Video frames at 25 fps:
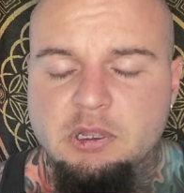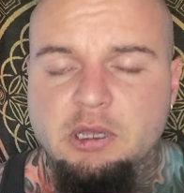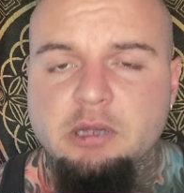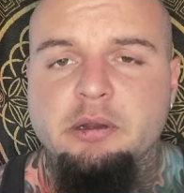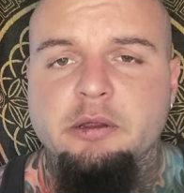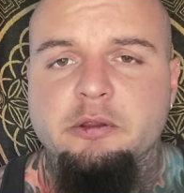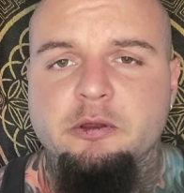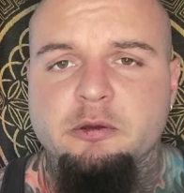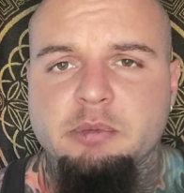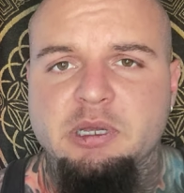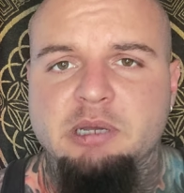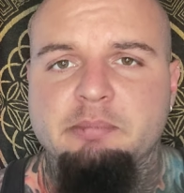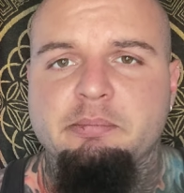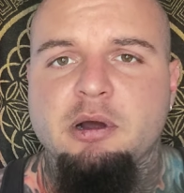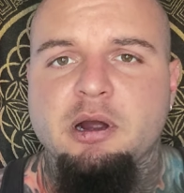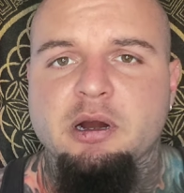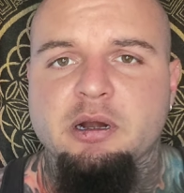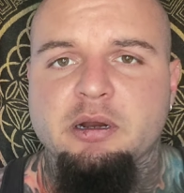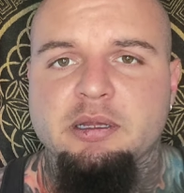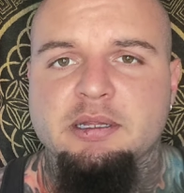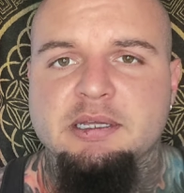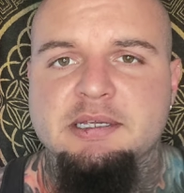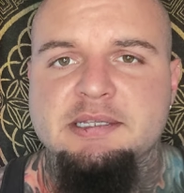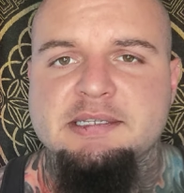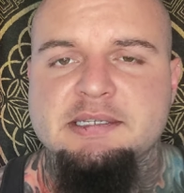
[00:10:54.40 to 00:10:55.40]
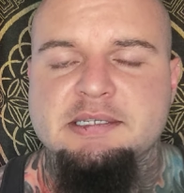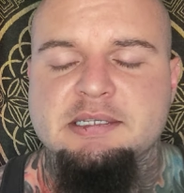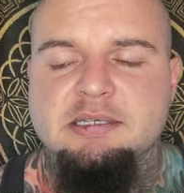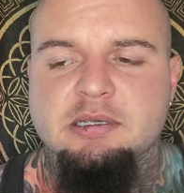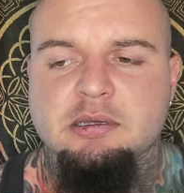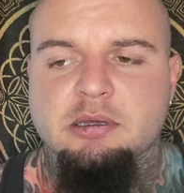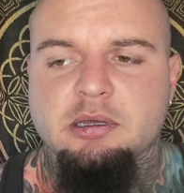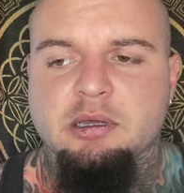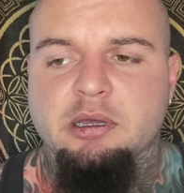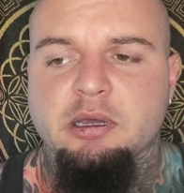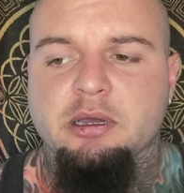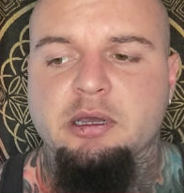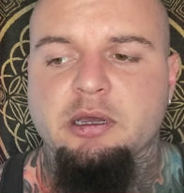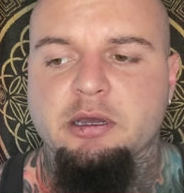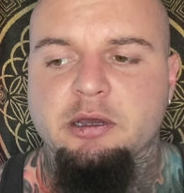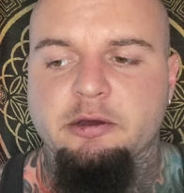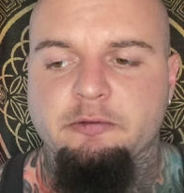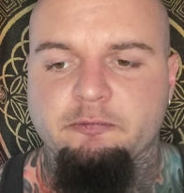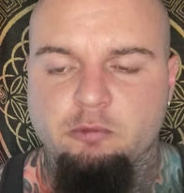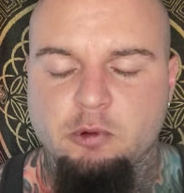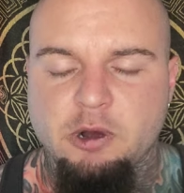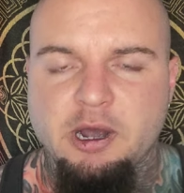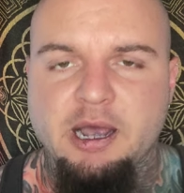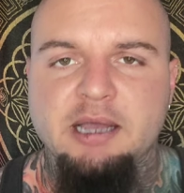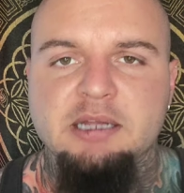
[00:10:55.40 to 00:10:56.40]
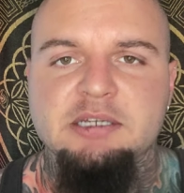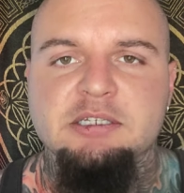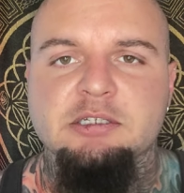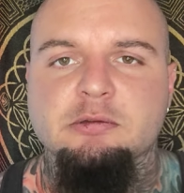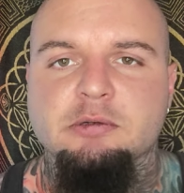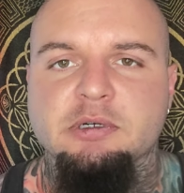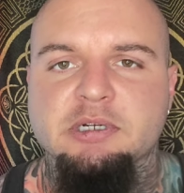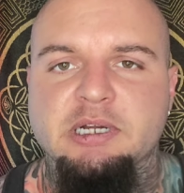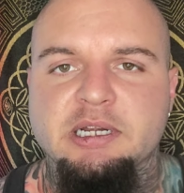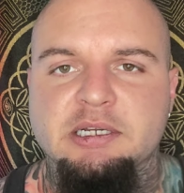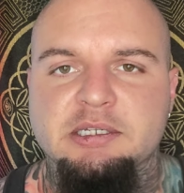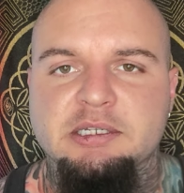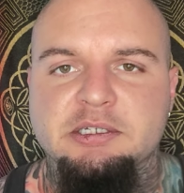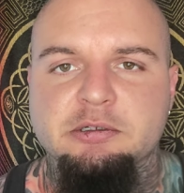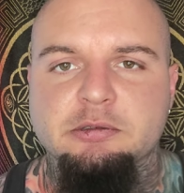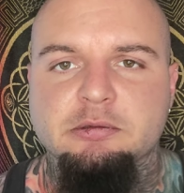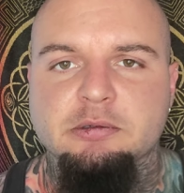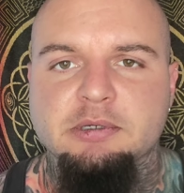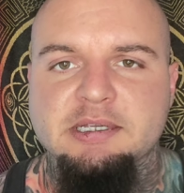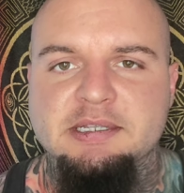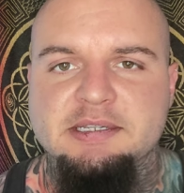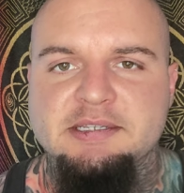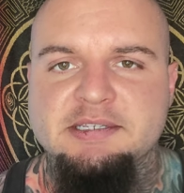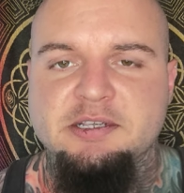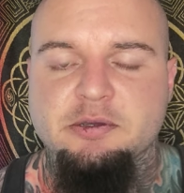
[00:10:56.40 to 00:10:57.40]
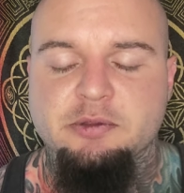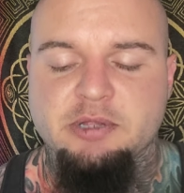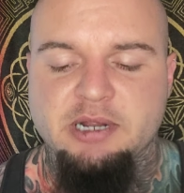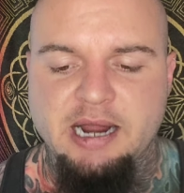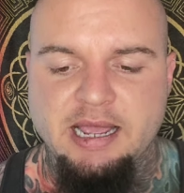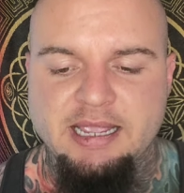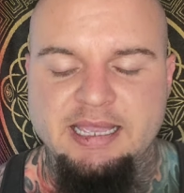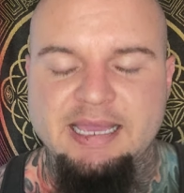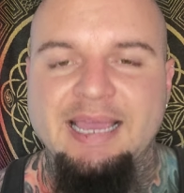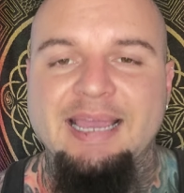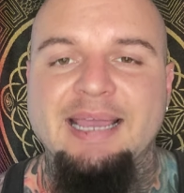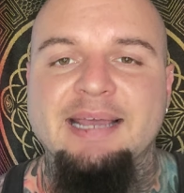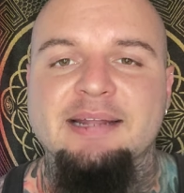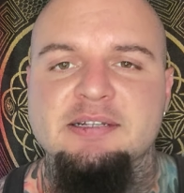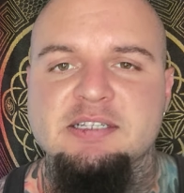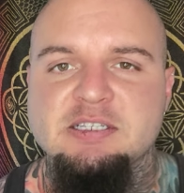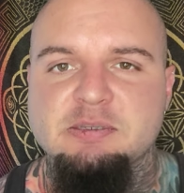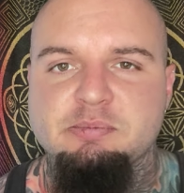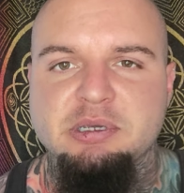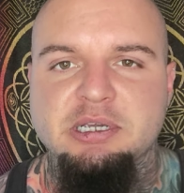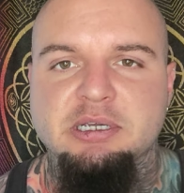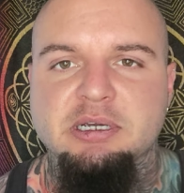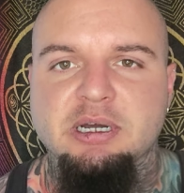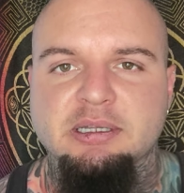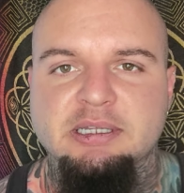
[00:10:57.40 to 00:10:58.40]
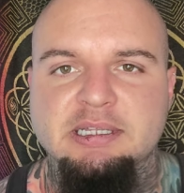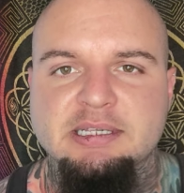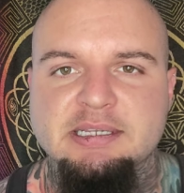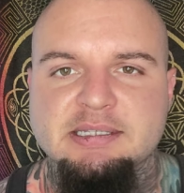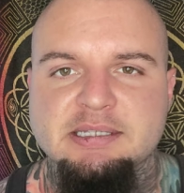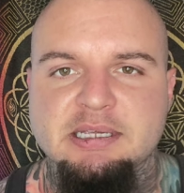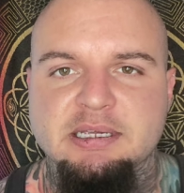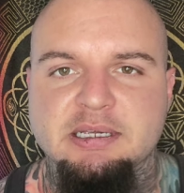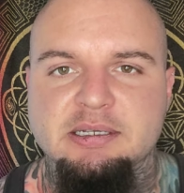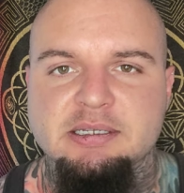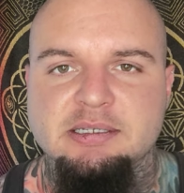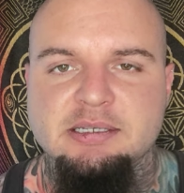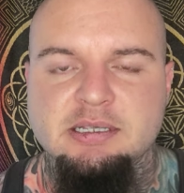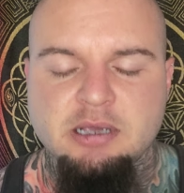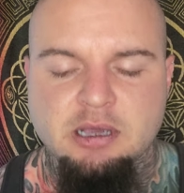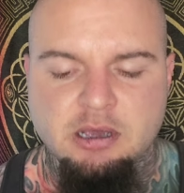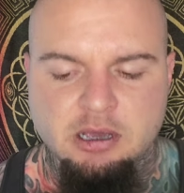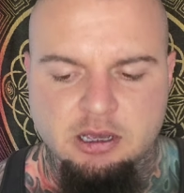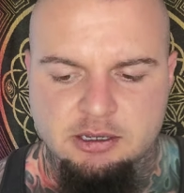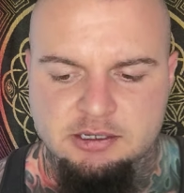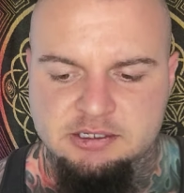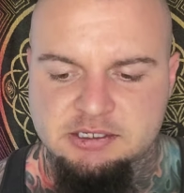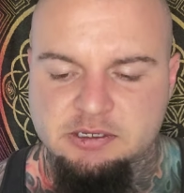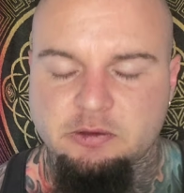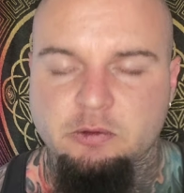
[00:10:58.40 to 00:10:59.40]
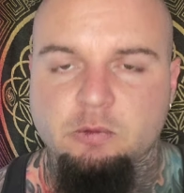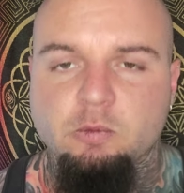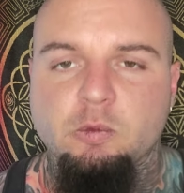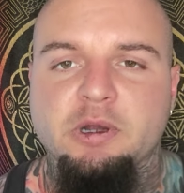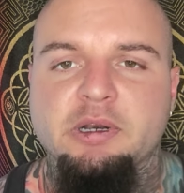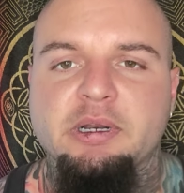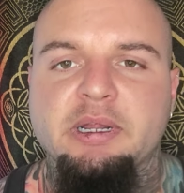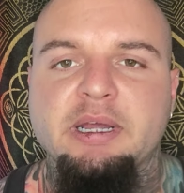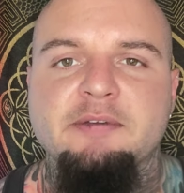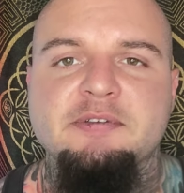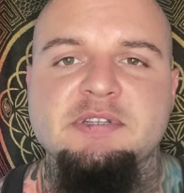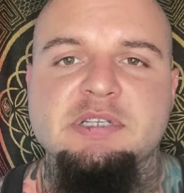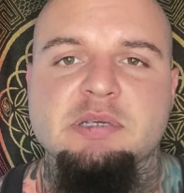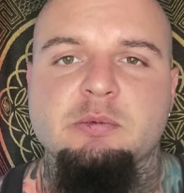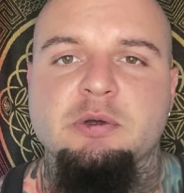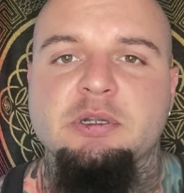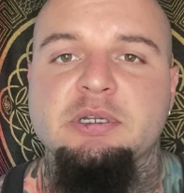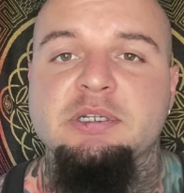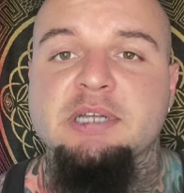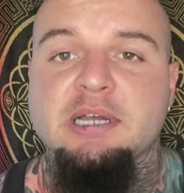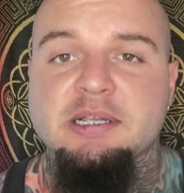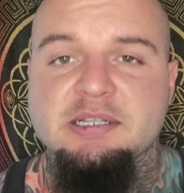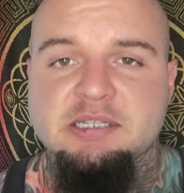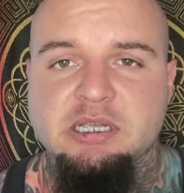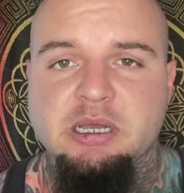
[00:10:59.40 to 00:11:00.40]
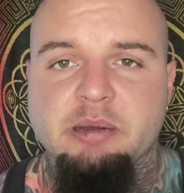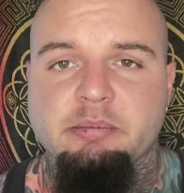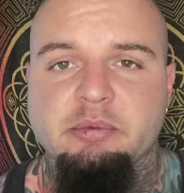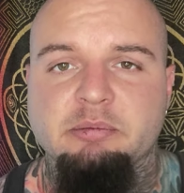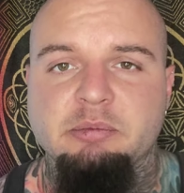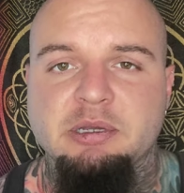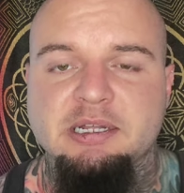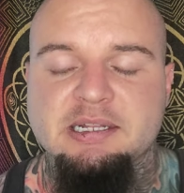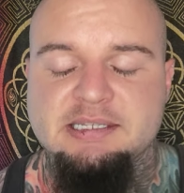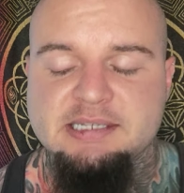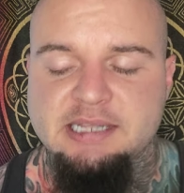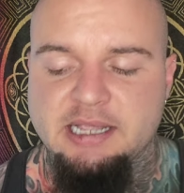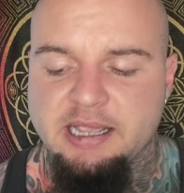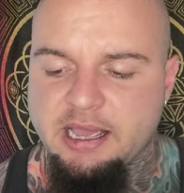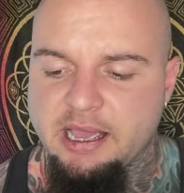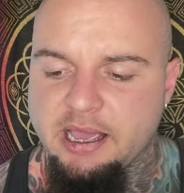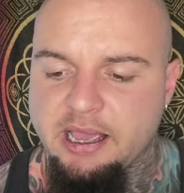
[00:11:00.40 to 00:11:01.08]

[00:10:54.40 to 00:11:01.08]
another big part of this, of why I do what I do, is so that I can speak on these things so that one day if someone does come to me and say,